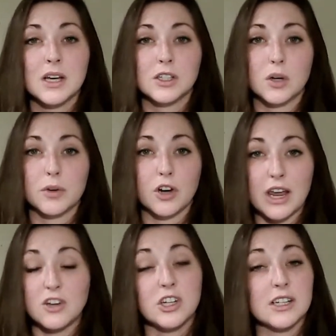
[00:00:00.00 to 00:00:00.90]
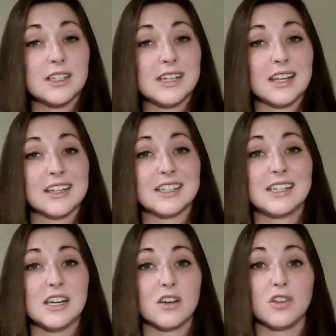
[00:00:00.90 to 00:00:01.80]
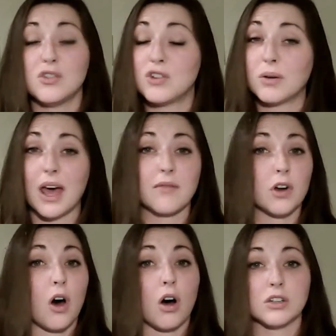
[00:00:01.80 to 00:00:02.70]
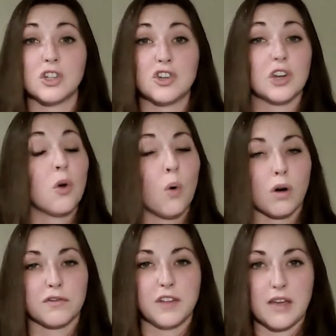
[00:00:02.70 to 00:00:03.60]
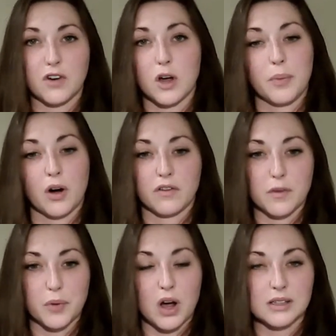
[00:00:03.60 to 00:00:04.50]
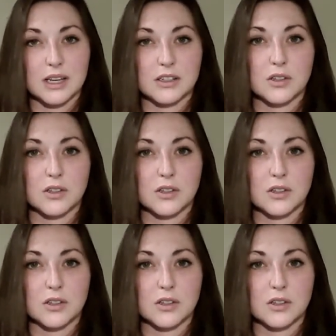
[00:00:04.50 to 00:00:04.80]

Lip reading: So when you're aging in stainless steel, you don't have an oxygen or flavor a part of the process.